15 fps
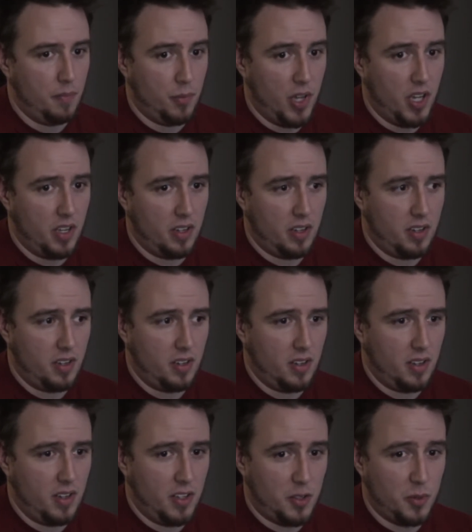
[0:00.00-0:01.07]
But
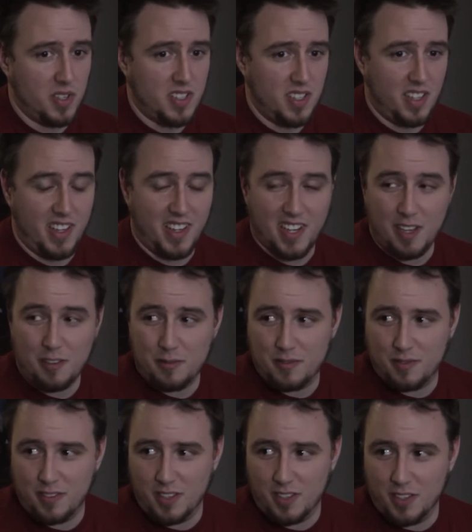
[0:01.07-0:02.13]
interestingly enough,